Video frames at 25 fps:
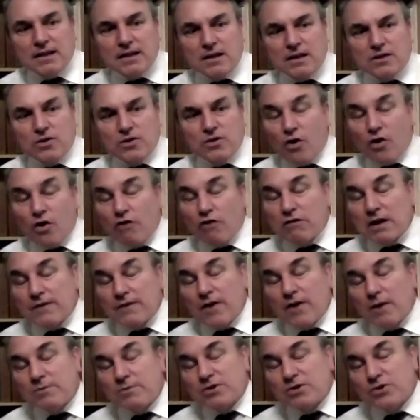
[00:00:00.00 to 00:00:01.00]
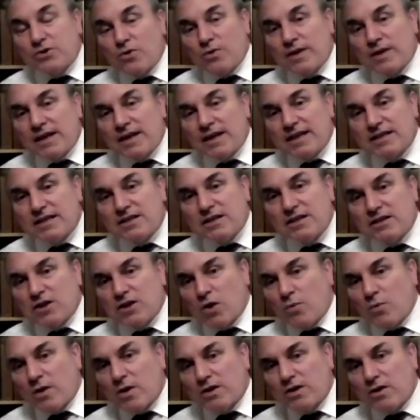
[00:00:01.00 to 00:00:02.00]
the glory of homeschooling is that
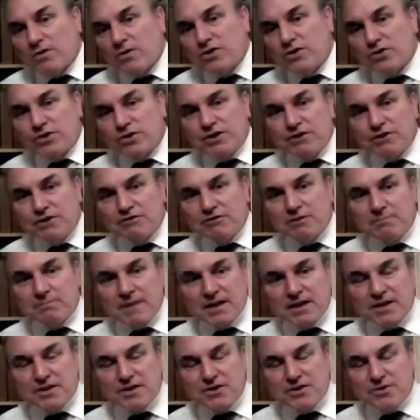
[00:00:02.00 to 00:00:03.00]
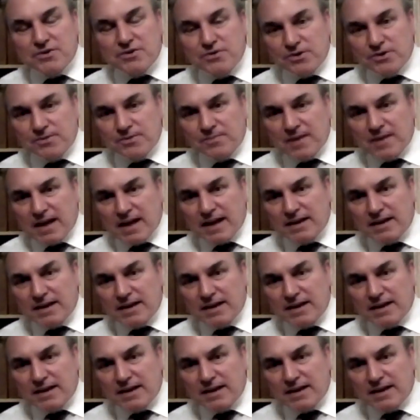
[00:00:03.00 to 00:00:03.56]
no one knows your children better than you do,